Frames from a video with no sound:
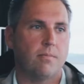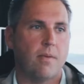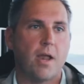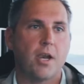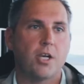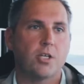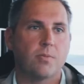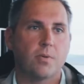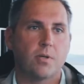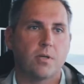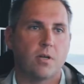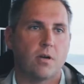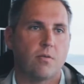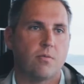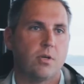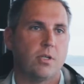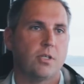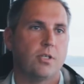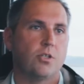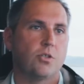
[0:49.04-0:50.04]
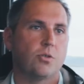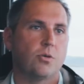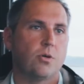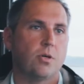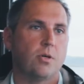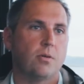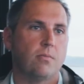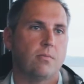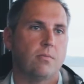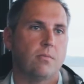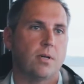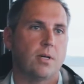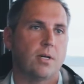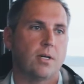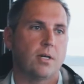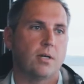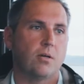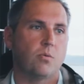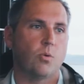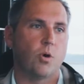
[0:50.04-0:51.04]
management. I really enjoy
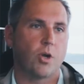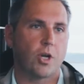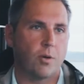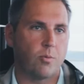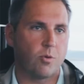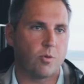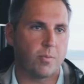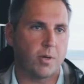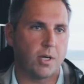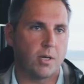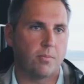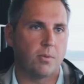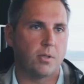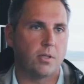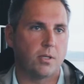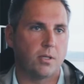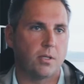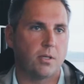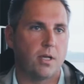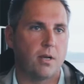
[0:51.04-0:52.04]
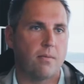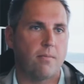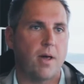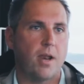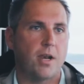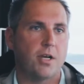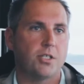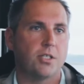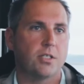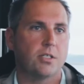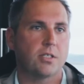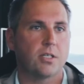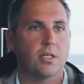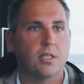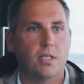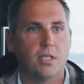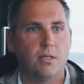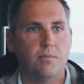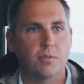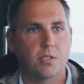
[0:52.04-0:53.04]
working with people and managing
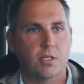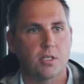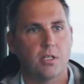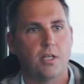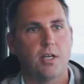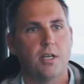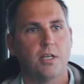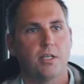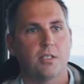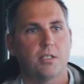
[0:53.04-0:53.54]
teams and leading